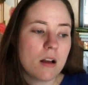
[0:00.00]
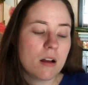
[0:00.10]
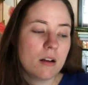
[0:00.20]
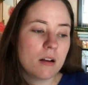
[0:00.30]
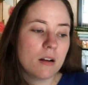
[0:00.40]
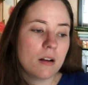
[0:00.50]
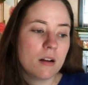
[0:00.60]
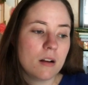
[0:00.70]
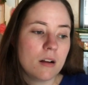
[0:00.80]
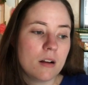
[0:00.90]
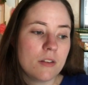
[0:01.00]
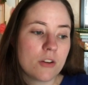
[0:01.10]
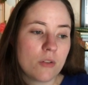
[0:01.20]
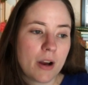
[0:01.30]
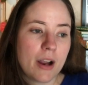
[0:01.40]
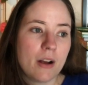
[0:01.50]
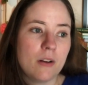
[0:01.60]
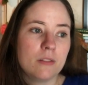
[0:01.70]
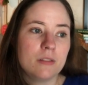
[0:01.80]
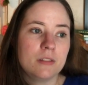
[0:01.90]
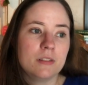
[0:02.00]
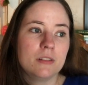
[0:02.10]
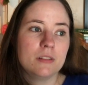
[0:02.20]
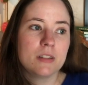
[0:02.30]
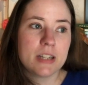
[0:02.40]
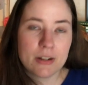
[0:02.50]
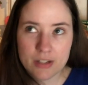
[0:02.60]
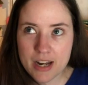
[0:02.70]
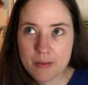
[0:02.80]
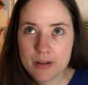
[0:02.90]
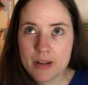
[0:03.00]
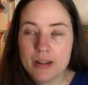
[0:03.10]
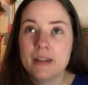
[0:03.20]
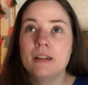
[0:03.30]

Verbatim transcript: uh, The Crown, Downton Abbey.